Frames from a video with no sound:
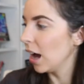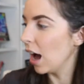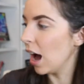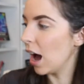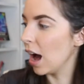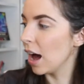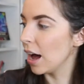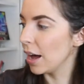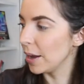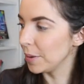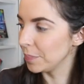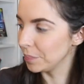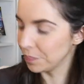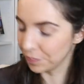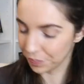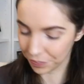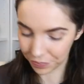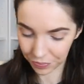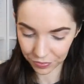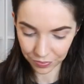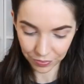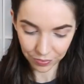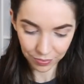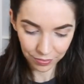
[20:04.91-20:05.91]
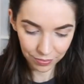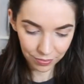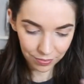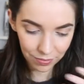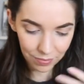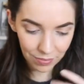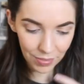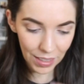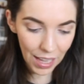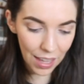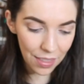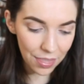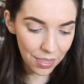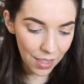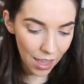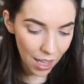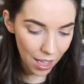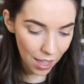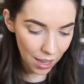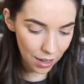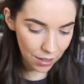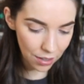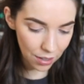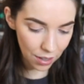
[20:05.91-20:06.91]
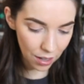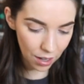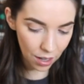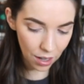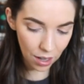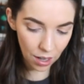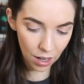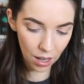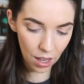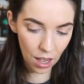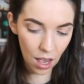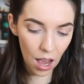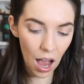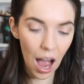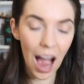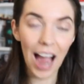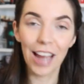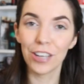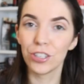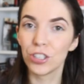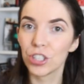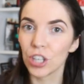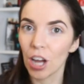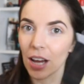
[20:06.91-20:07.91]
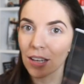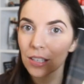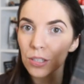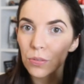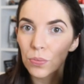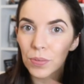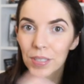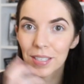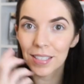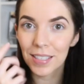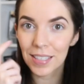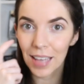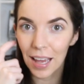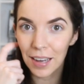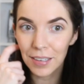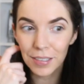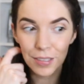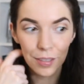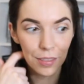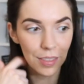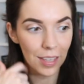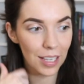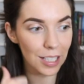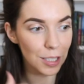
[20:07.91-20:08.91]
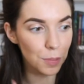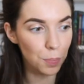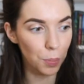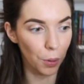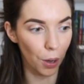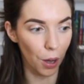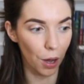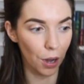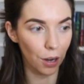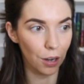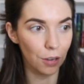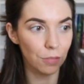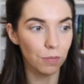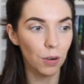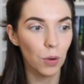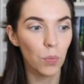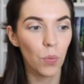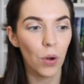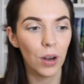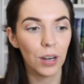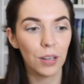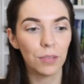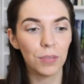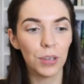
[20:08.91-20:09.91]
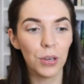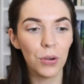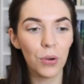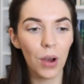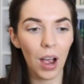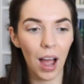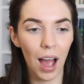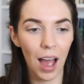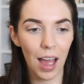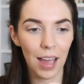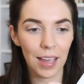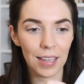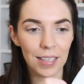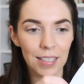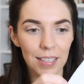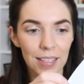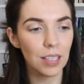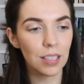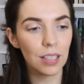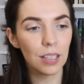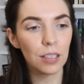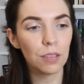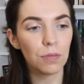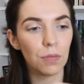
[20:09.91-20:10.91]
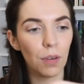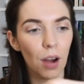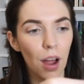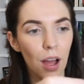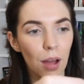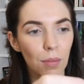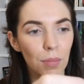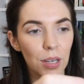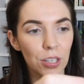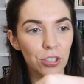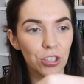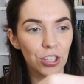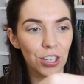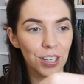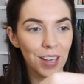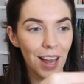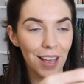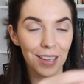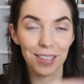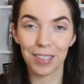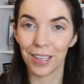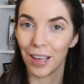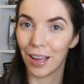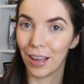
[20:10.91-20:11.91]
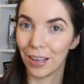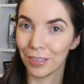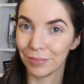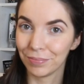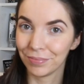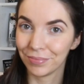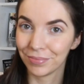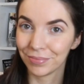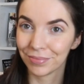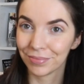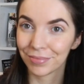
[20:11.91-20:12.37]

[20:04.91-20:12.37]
And then I just was sent this book from one of you guys. This is from Janessa.